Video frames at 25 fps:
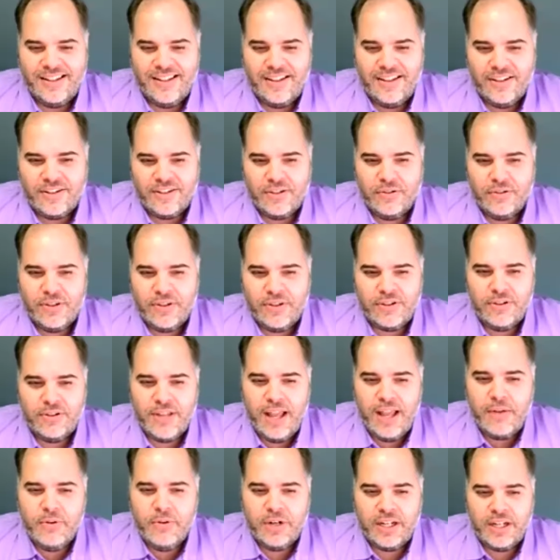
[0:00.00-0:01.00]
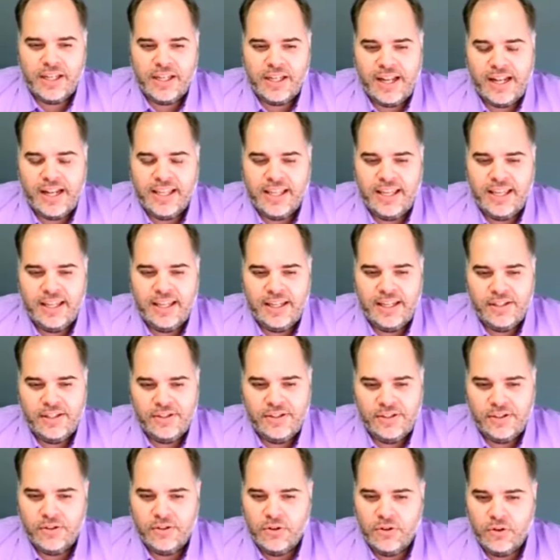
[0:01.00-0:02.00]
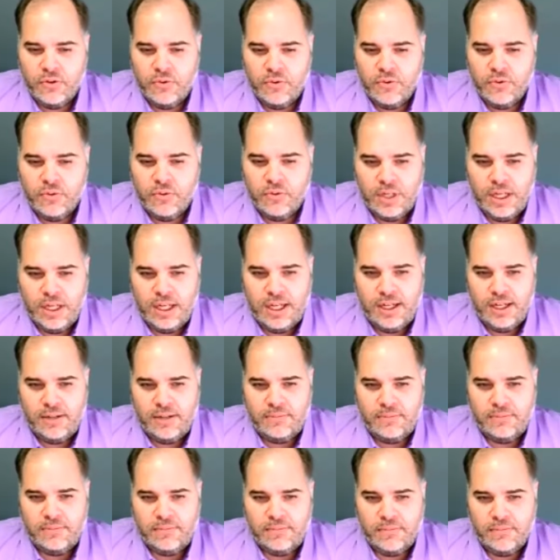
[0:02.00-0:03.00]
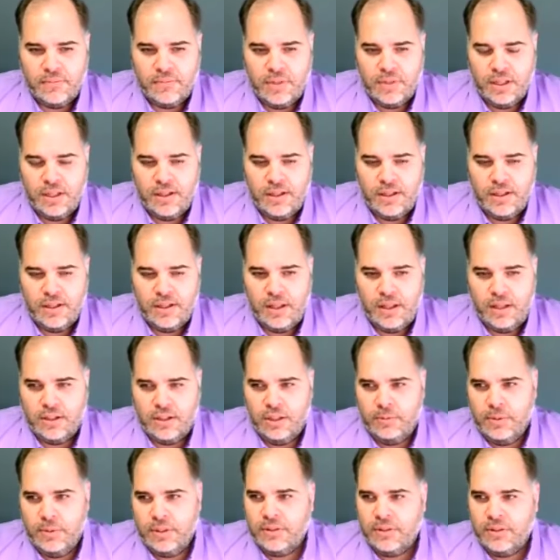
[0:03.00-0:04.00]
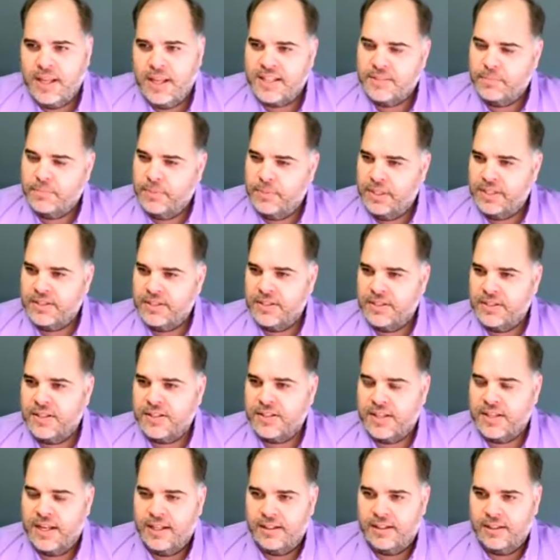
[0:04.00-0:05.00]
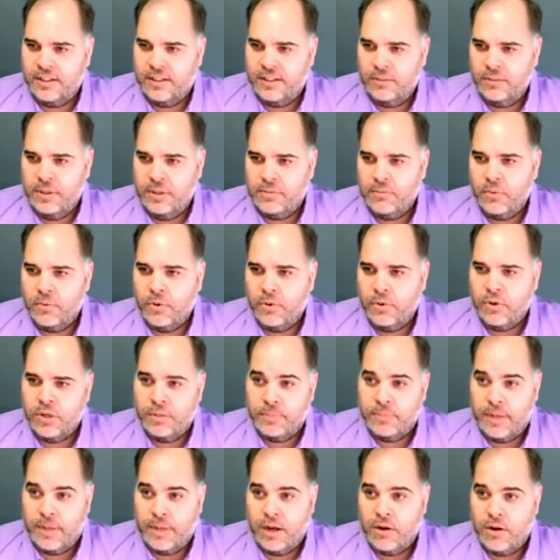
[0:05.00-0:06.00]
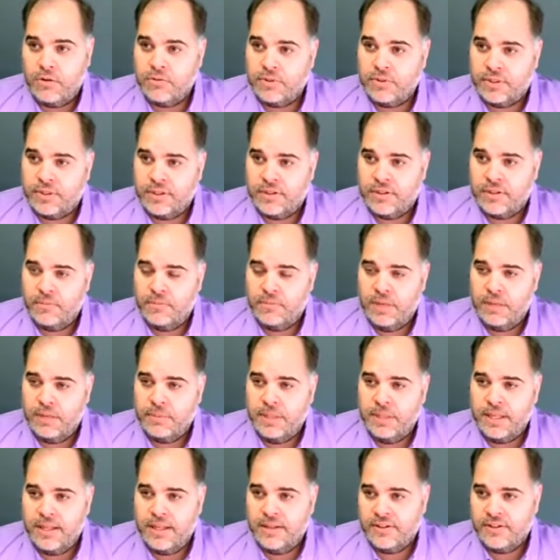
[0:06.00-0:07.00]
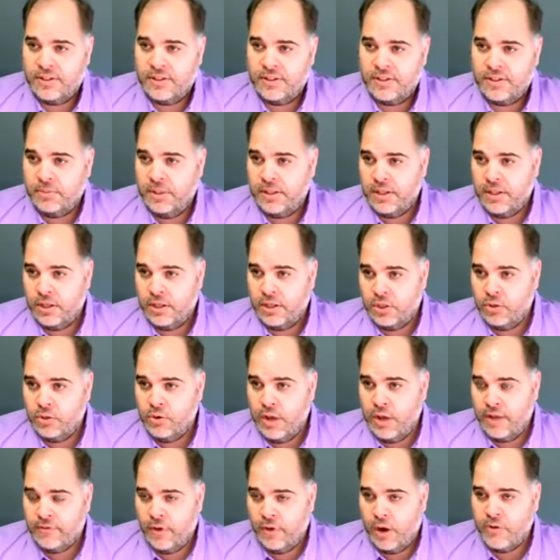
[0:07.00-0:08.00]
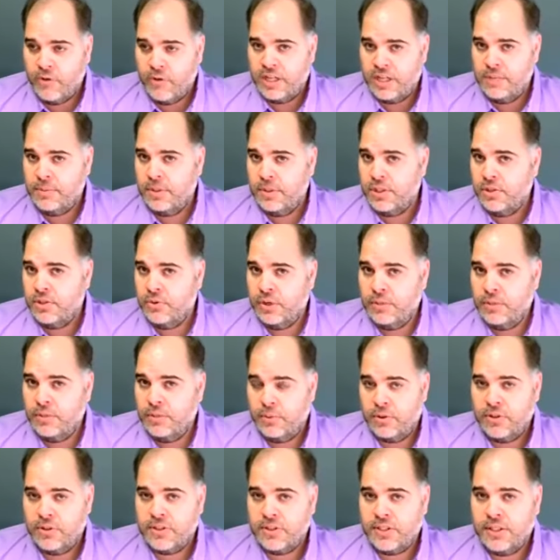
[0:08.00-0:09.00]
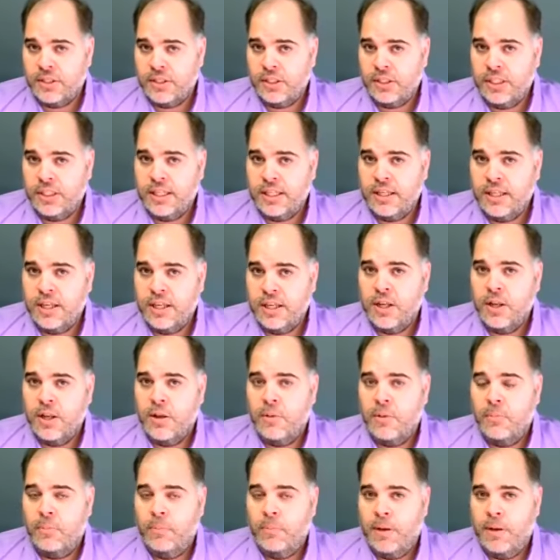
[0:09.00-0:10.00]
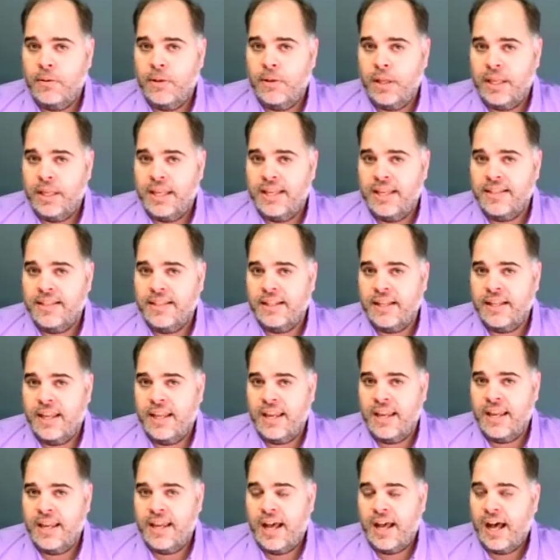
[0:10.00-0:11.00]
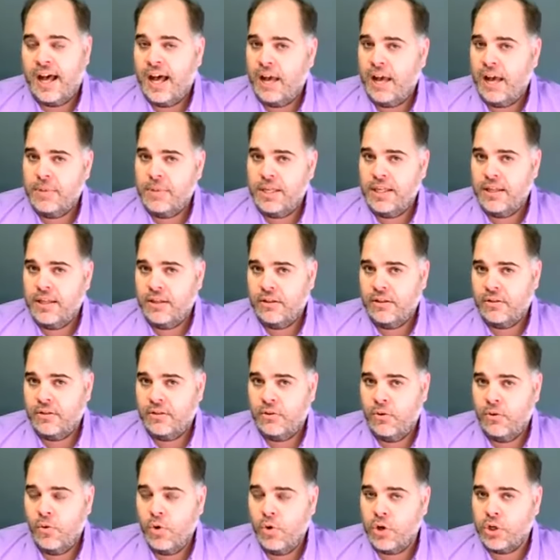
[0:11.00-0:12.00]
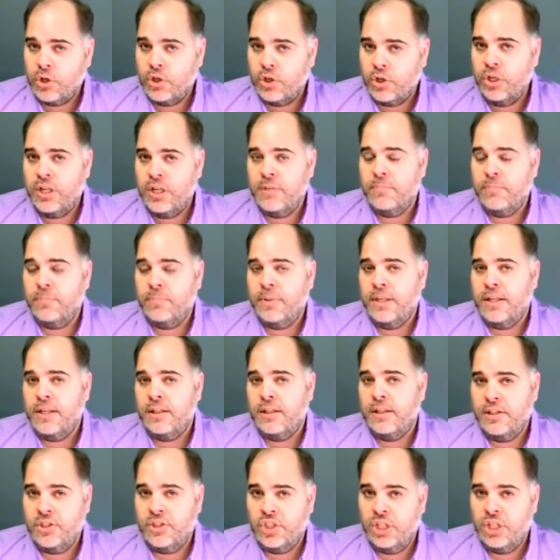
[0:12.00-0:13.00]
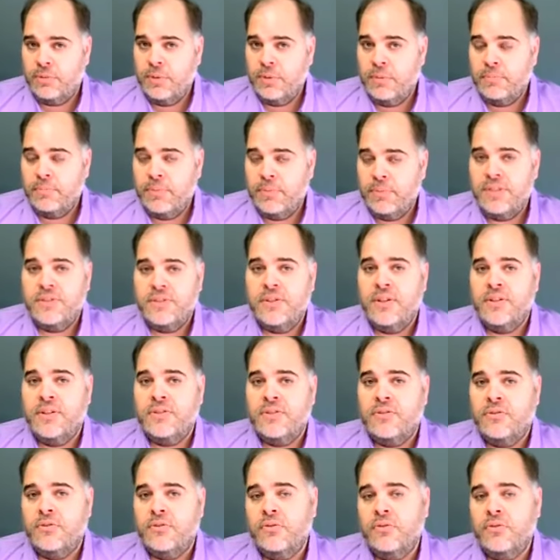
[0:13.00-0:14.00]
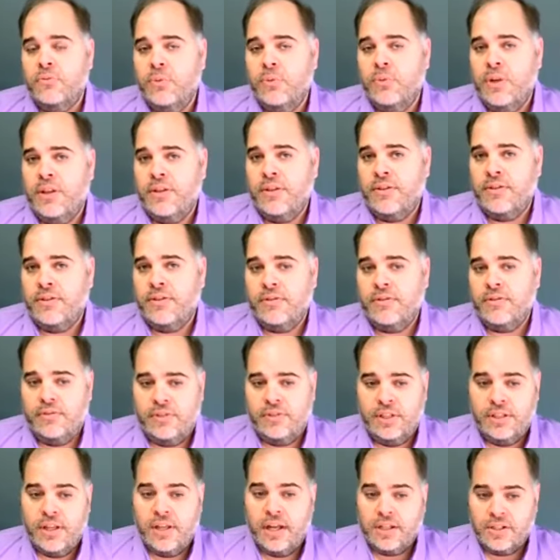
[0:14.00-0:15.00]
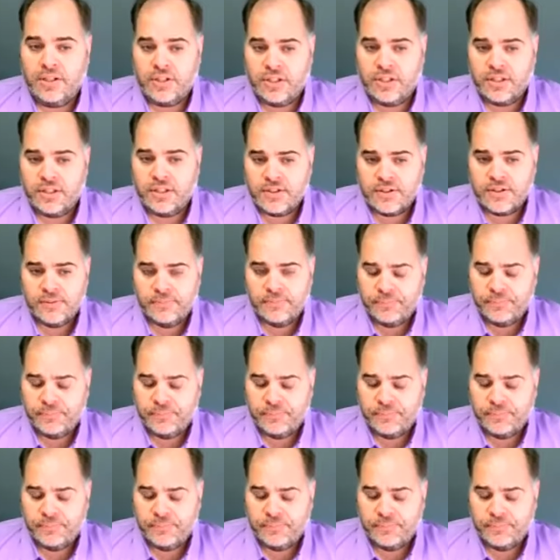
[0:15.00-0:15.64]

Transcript: So now we're going to kind of get into a little bit less business and a little bit more about maybe something that you have already been doing personally, but is it a hobby or could it be a legitimate business with deductions?